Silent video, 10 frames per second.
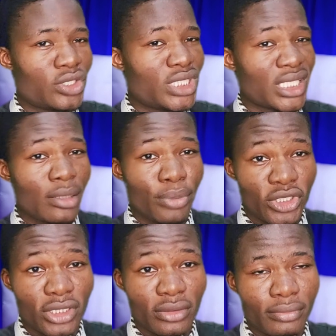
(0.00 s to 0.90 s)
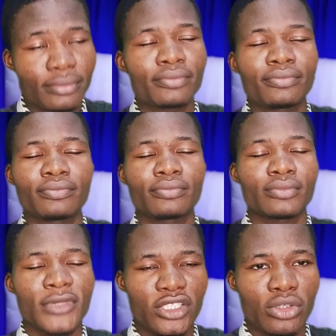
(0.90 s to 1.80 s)
See that I'm pausing.
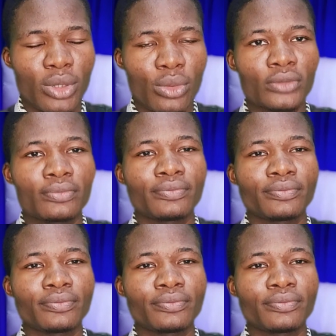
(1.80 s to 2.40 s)
That's number one.